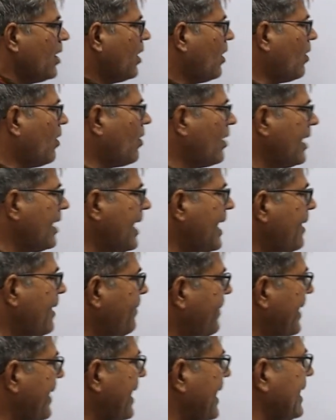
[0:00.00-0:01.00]

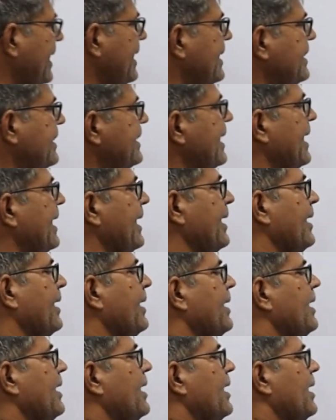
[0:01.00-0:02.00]
ordered pair in the
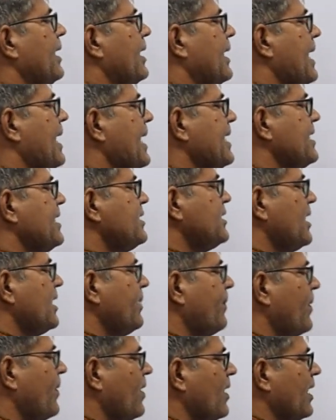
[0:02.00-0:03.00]

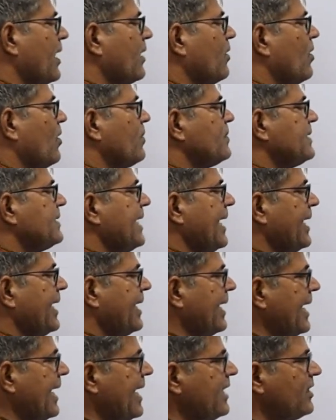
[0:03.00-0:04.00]
Cartesian product of
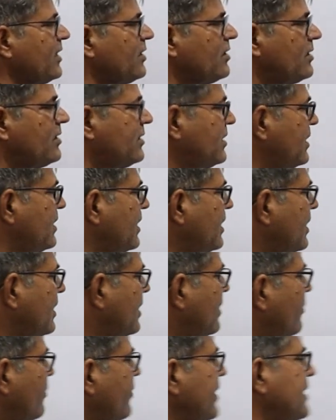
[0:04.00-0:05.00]
set H
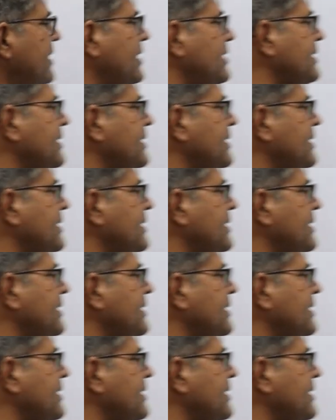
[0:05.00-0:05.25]
with